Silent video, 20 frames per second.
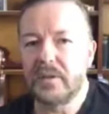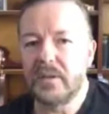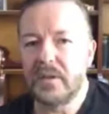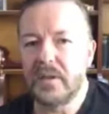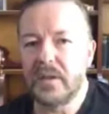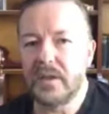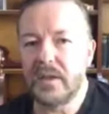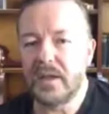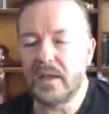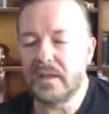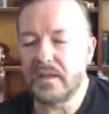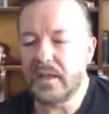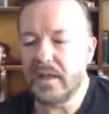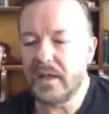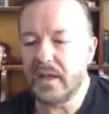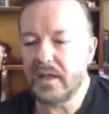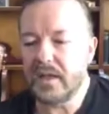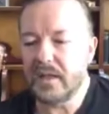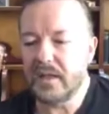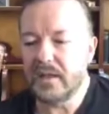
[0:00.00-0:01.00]
and
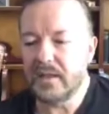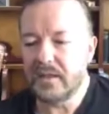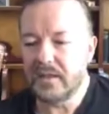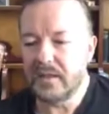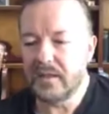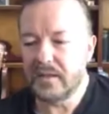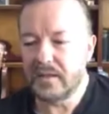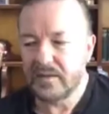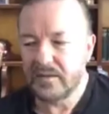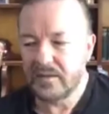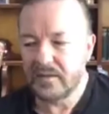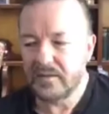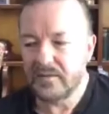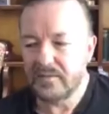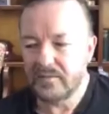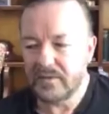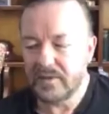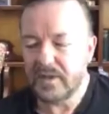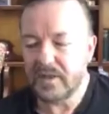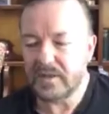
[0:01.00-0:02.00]
uh,
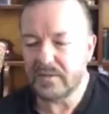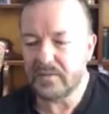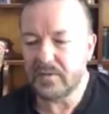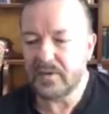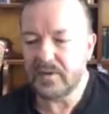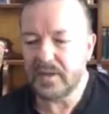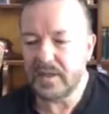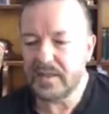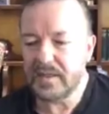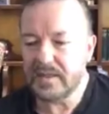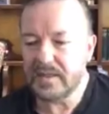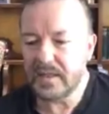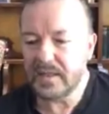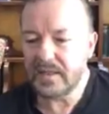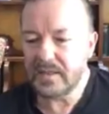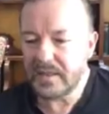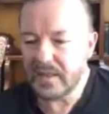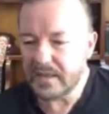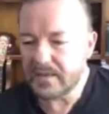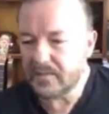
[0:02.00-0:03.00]
that's what the incense.
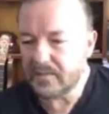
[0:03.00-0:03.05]
That's what